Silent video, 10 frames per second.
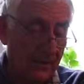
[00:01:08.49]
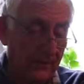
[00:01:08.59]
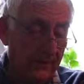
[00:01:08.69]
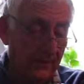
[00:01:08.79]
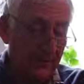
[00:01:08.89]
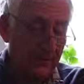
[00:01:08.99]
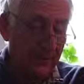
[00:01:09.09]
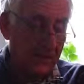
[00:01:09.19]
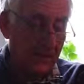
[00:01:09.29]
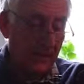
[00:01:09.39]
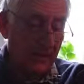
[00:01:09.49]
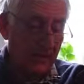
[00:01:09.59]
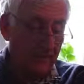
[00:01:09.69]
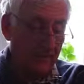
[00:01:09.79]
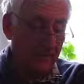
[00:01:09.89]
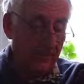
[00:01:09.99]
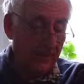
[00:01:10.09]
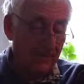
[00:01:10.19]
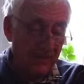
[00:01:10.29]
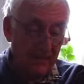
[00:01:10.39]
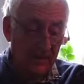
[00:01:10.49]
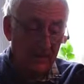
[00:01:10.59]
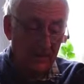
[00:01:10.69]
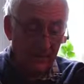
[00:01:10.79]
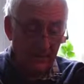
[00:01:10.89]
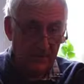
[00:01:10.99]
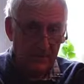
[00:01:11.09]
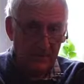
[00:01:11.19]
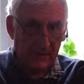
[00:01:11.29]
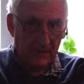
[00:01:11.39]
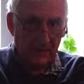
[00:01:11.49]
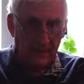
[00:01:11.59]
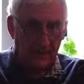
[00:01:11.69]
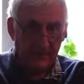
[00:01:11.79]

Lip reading: So young people were coming in, nowhere to stay.